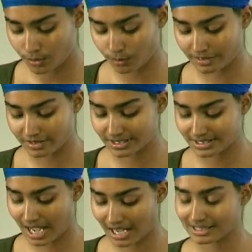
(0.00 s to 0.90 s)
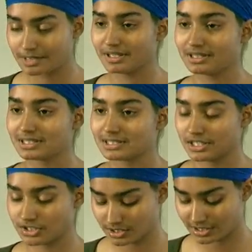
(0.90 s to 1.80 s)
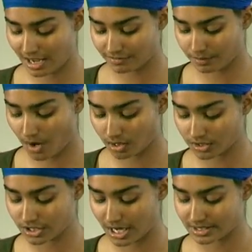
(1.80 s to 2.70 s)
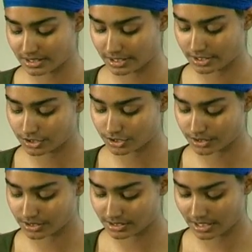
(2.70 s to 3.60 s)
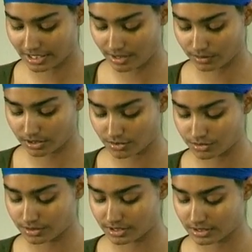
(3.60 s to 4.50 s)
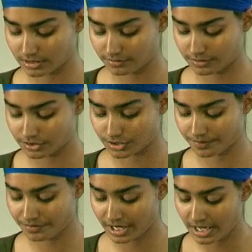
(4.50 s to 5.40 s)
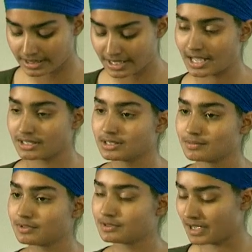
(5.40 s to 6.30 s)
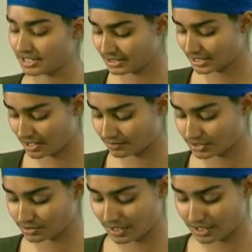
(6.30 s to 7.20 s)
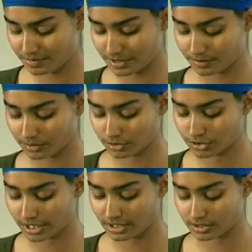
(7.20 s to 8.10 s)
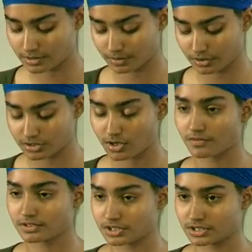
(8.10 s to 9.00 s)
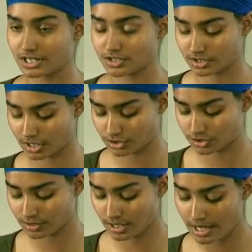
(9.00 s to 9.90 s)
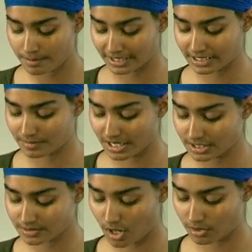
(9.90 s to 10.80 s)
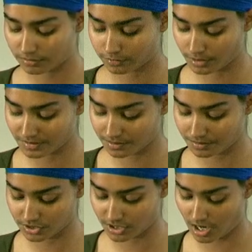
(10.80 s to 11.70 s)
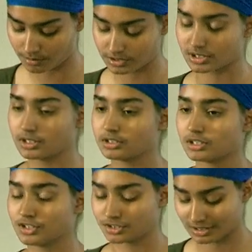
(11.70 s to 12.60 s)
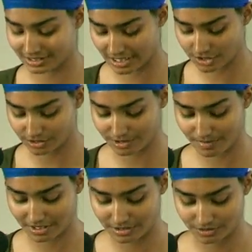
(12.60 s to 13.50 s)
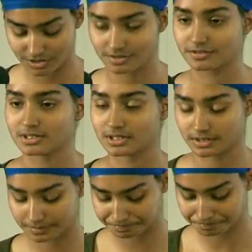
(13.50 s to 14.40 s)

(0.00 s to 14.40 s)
When they attacked, they made the station staff apologize and get assurance that they will not do this in the future. They had done this many times to many people, traders, police officers, and such. Making many smaller reforms in Punjab was essentially made huge differences.